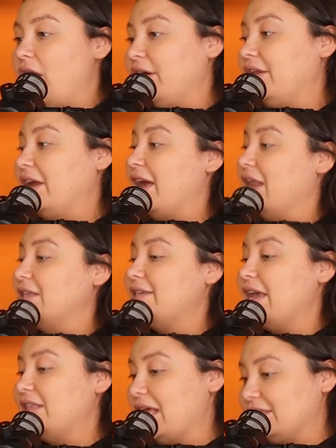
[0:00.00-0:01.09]
all gonna kind of
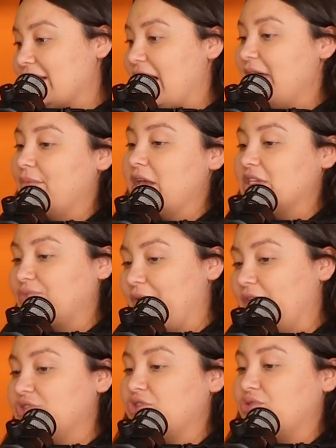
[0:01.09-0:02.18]
take that time as
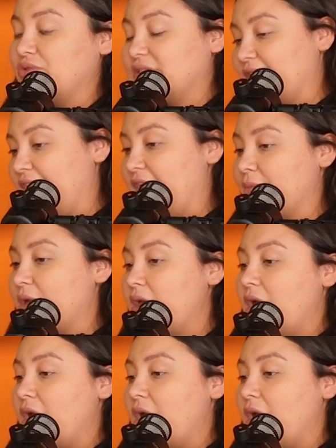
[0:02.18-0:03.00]
well to do the same.